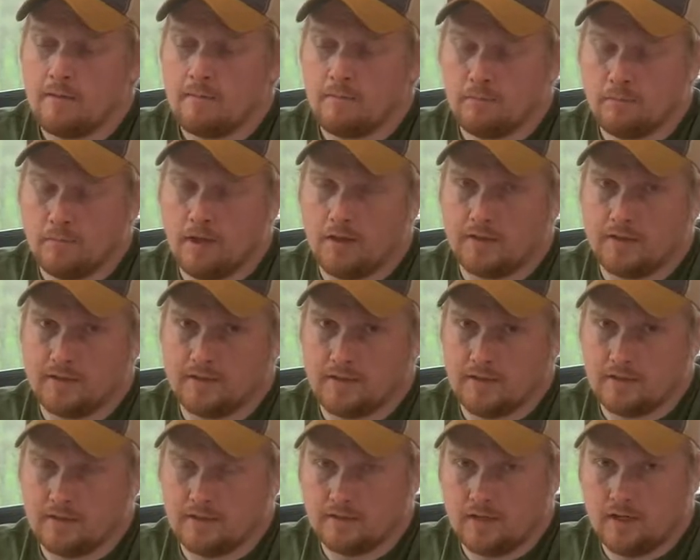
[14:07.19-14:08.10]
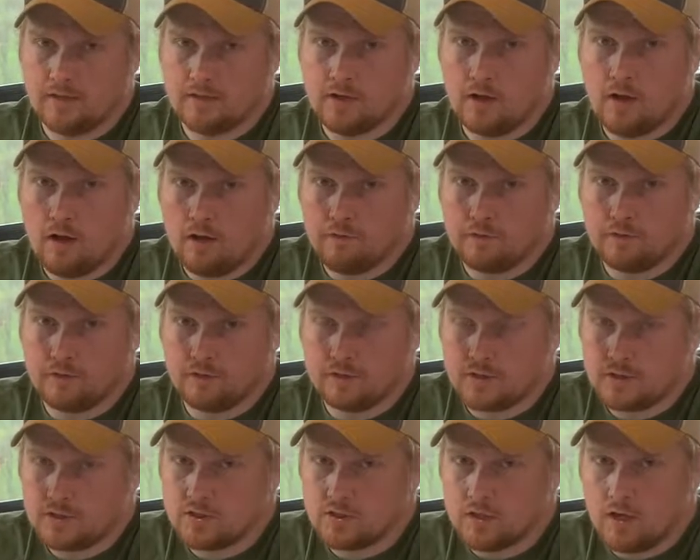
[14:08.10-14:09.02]
But this thing does offer
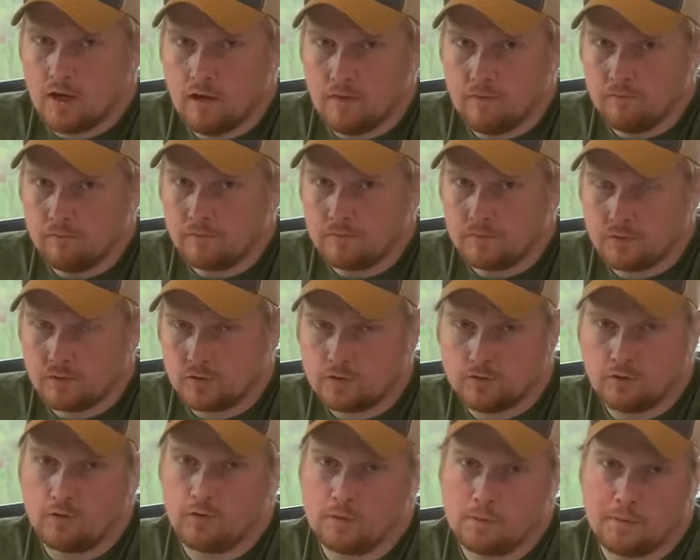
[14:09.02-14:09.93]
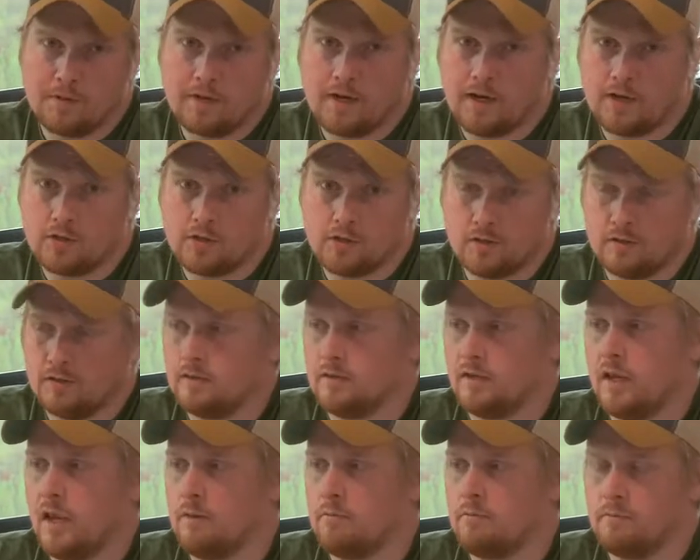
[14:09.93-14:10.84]
some surge protection
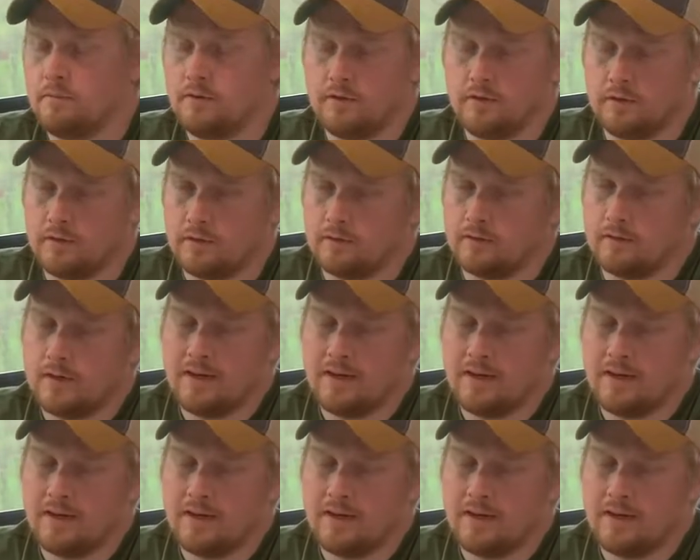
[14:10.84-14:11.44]
capabilities.